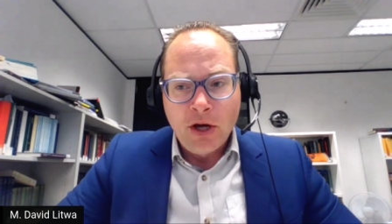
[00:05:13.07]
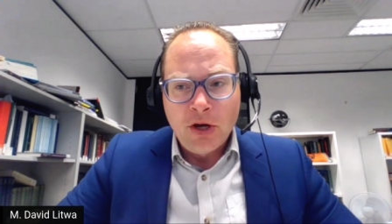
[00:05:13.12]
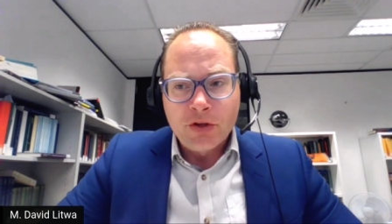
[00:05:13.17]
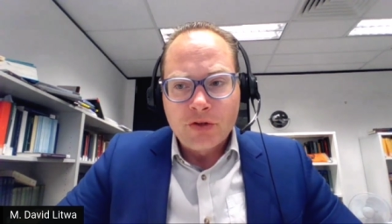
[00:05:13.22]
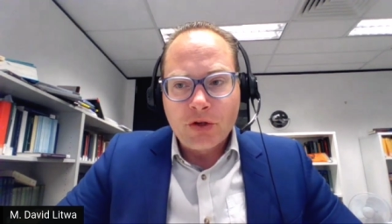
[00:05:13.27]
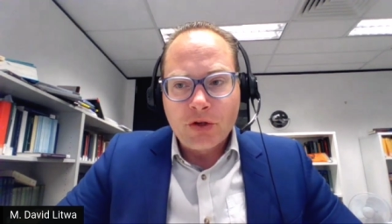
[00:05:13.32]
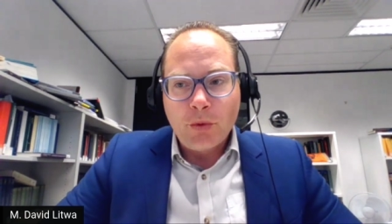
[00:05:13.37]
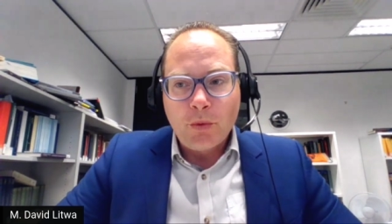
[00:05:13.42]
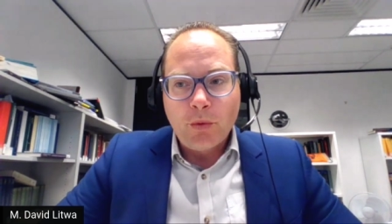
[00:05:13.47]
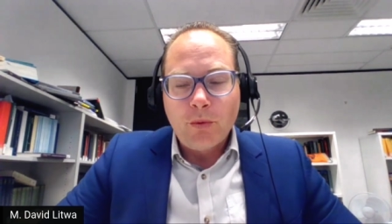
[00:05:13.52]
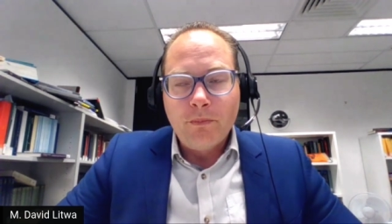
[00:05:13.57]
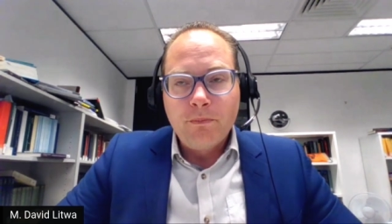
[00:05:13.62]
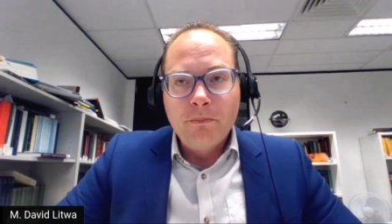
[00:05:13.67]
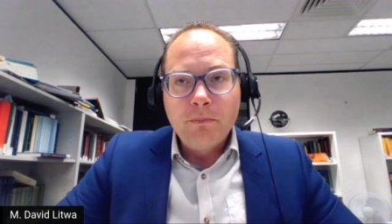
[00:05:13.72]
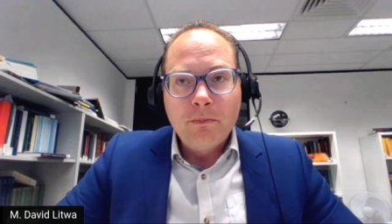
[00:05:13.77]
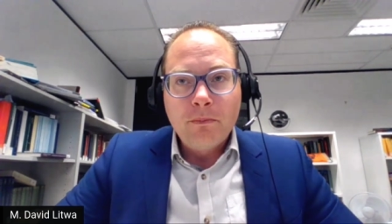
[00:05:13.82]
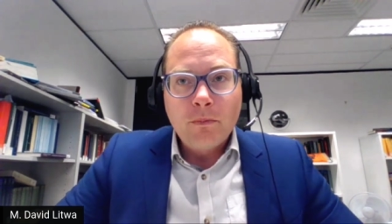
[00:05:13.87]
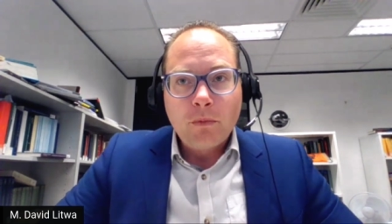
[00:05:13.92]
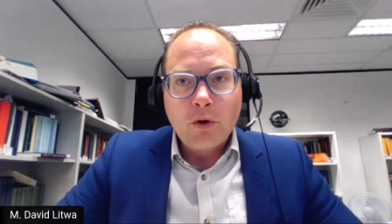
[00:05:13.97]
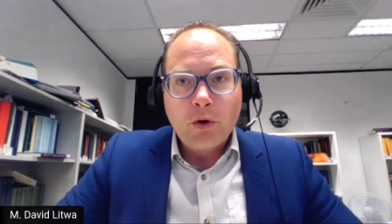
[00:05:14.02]
So
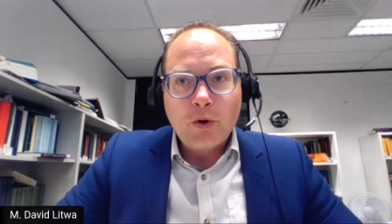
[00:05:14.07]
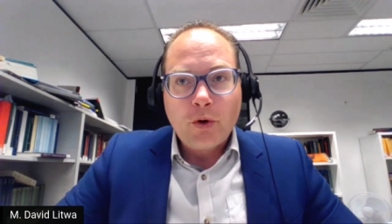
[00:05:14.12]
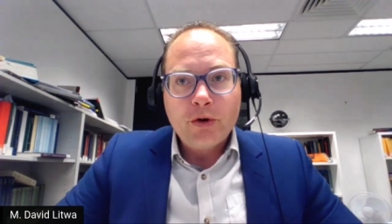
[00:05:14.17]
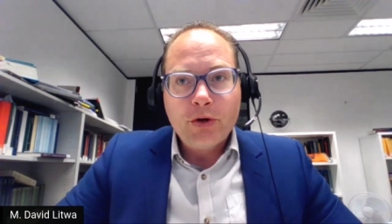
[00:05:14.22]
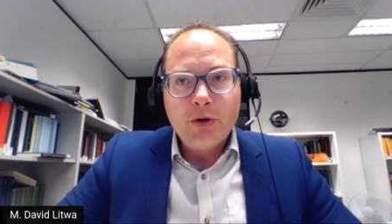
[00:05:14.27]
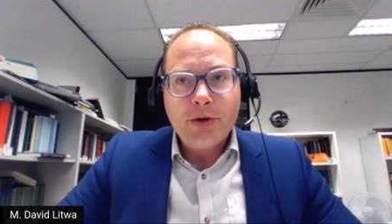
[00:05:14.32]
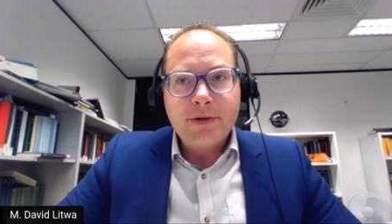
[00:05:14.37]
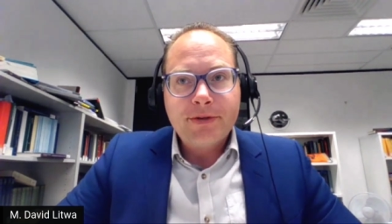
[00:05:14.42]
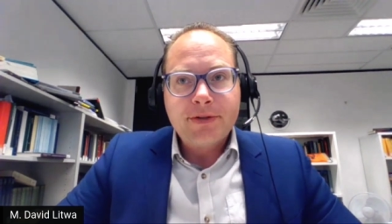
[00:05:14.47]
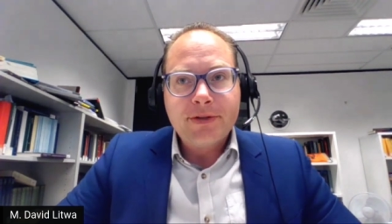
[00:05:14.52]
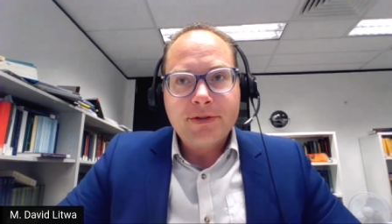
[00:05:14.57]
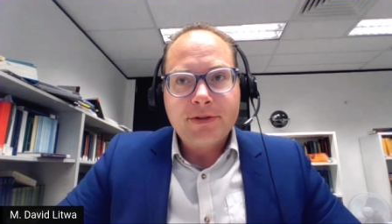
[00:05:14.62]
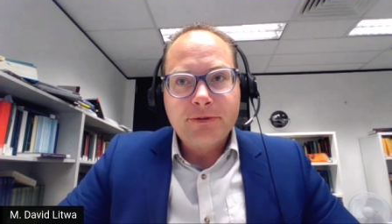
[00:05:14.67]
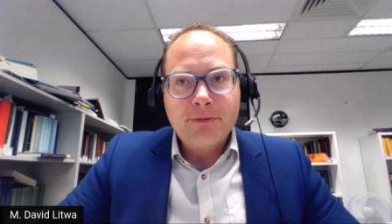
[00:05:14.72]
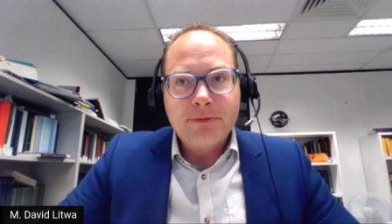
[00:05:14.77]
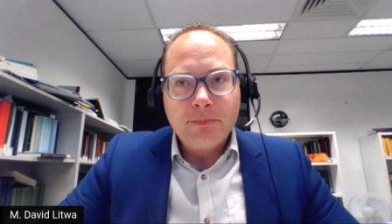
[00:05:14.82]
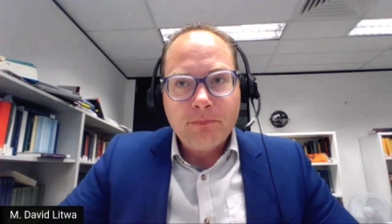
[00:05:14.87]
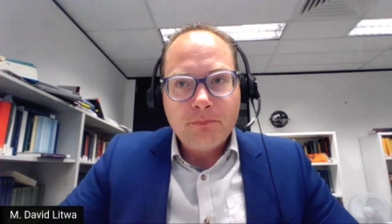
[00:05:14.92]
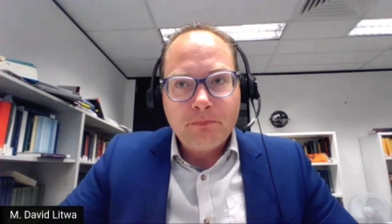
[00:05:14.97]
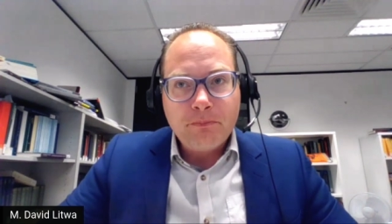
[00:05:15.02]

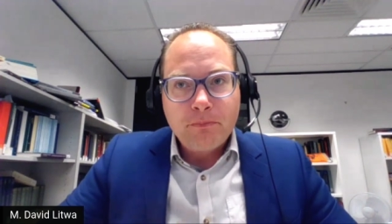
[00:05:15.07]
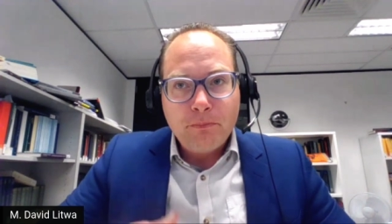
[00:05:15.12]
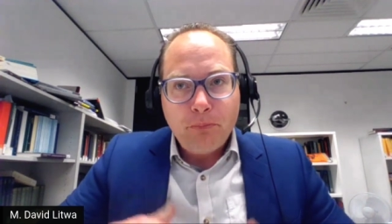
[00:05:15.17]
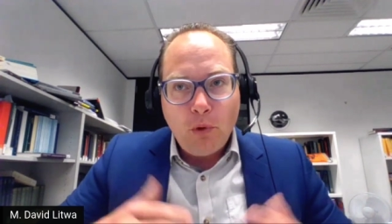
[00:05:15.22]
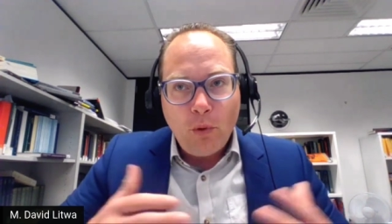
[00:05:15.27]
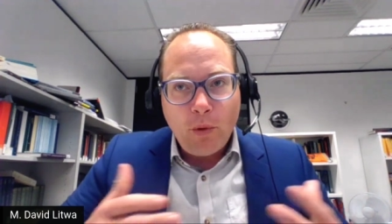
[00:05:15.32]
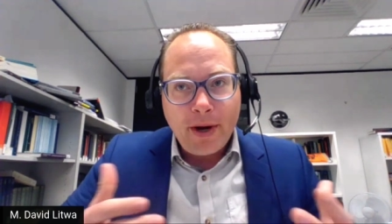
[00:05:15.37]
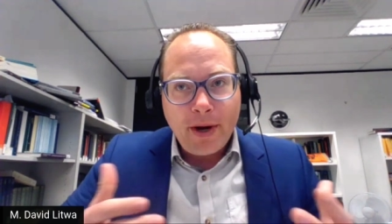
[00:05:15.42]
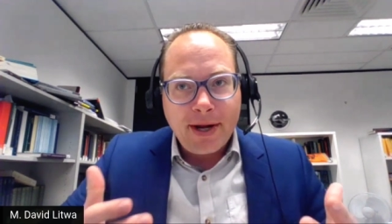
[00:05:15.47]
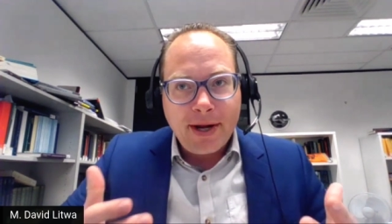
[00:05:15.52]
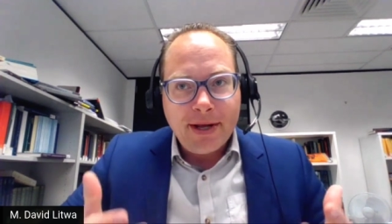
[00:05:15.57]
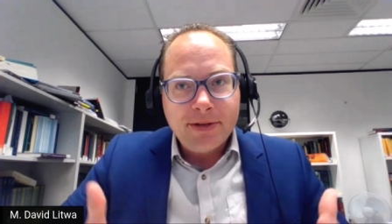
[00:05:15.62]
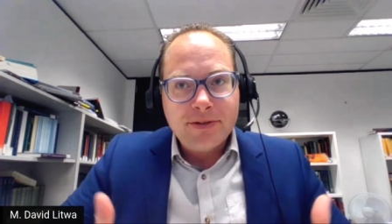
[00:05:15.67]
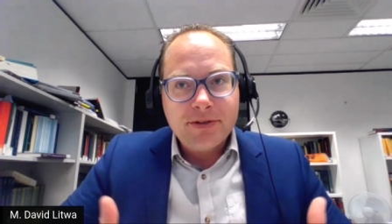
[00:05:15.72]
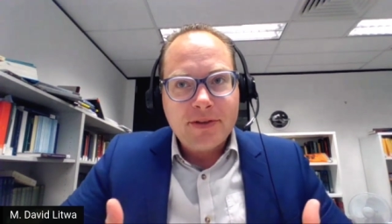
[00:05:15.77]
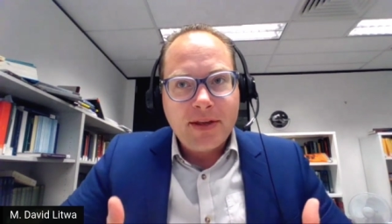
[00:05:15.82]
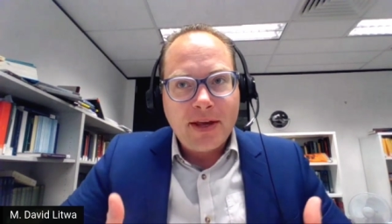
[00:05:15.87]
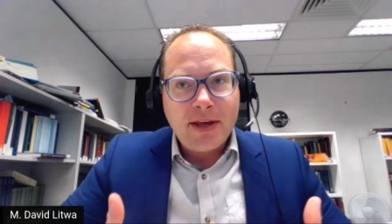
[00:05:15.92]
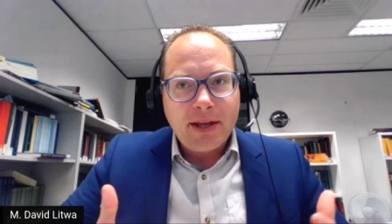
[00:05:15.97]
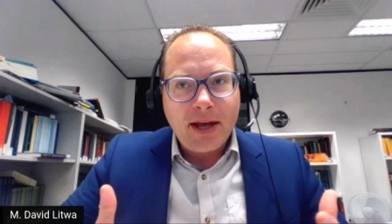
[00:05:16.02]
Cornutus's point
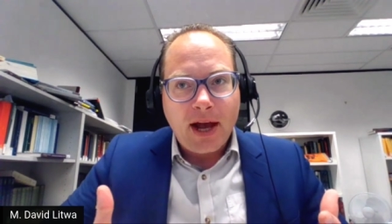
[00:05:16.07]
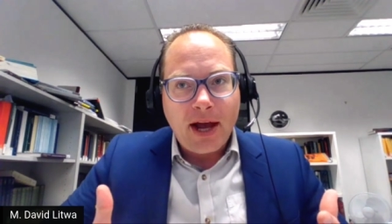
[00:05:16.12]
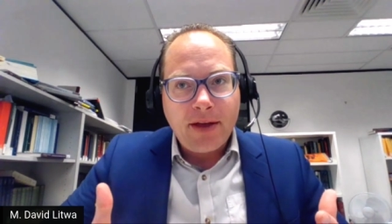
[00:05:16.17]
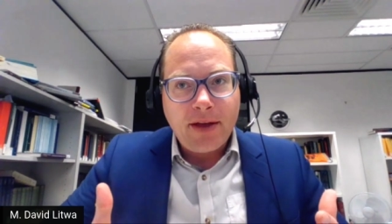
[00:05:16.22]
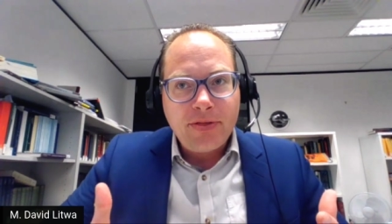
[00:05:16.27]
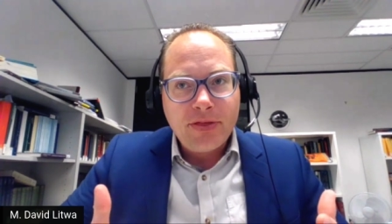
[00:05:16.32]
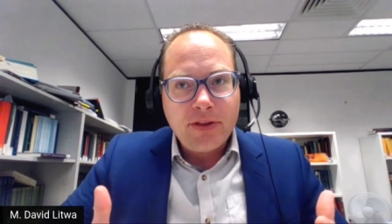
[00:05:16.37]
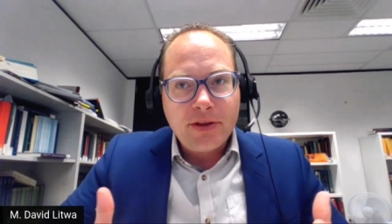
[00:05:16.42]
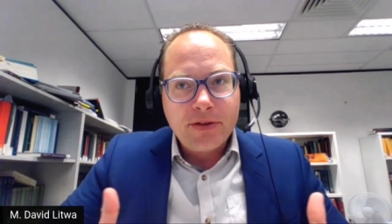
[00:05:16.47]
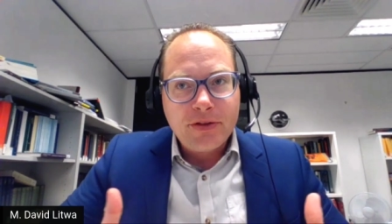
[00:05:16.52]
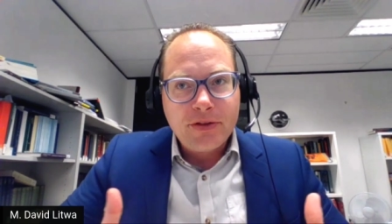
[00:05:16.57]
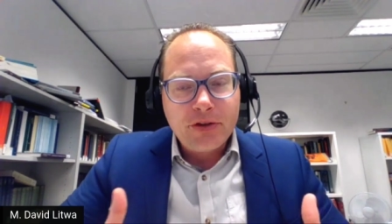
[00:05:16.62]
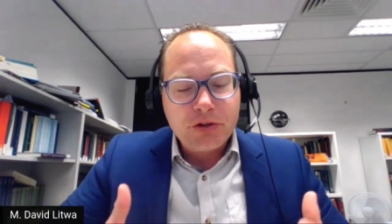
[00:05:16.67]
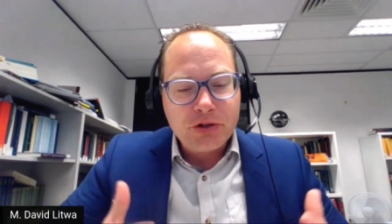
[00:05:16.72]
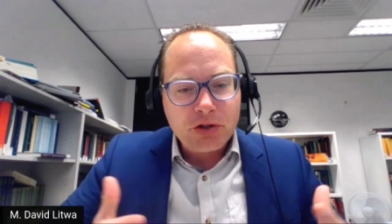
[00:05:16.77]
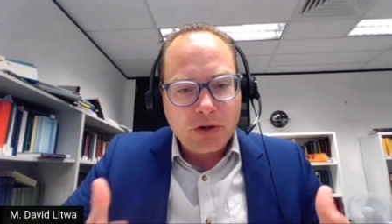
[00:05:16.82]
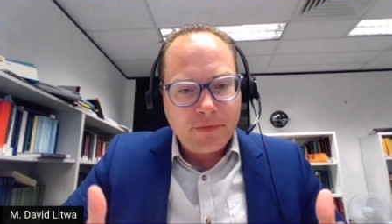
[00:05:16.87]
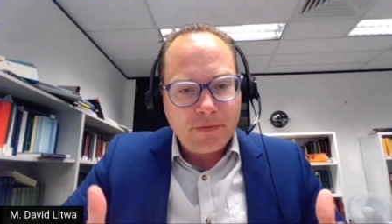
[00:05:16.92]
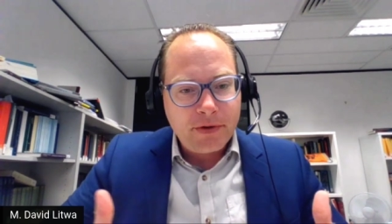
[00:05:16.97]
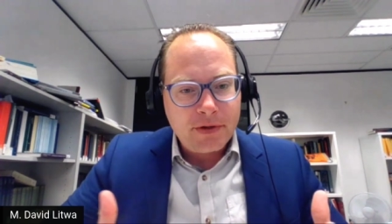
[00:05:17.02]
is that on the, the
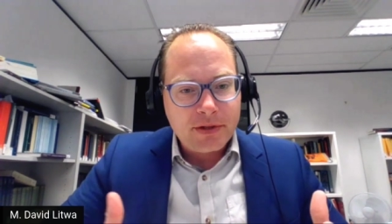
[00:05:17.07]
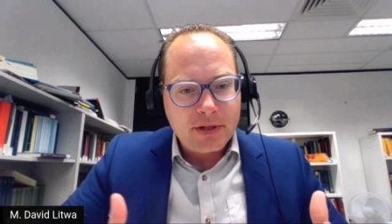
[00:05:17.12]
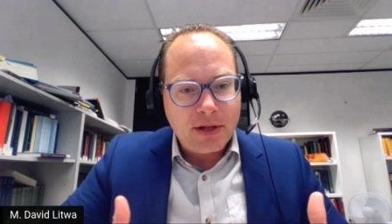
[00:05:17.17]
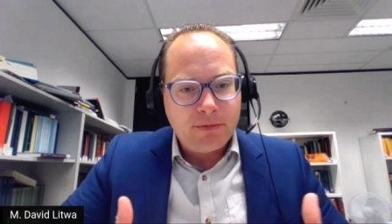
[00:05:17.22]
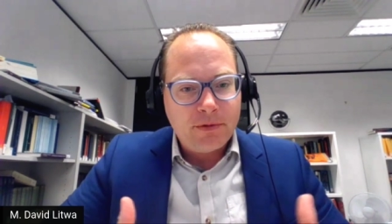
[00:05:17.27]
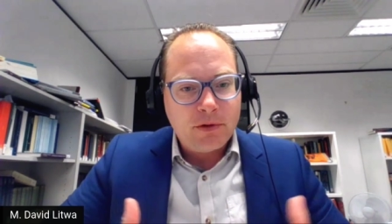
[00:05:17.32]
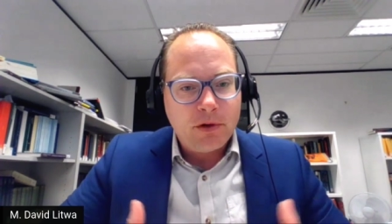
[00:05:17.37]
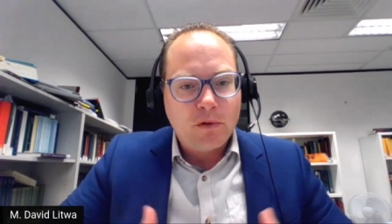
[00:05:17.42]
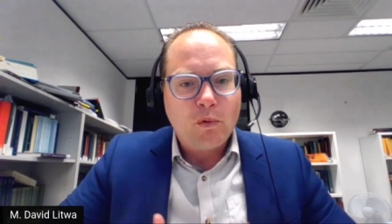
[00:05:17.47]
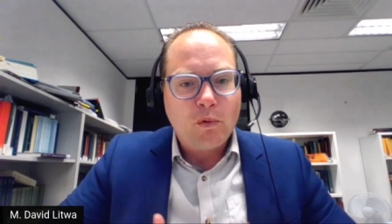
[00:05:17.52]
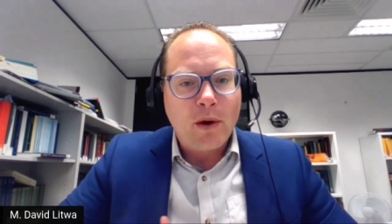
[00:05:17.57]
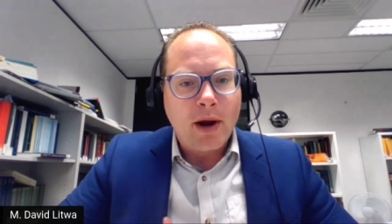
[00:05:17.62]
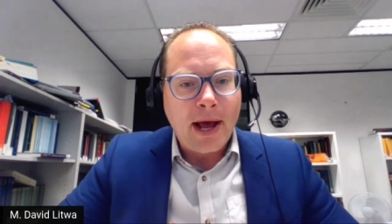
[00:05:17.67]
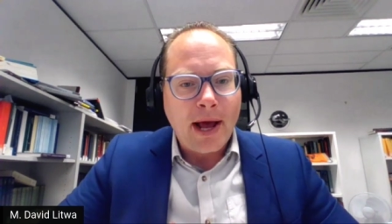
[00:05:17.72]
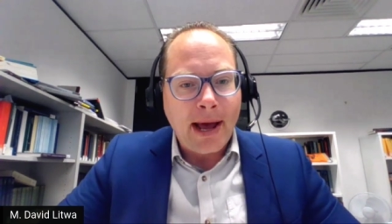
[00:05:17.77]
surface level of what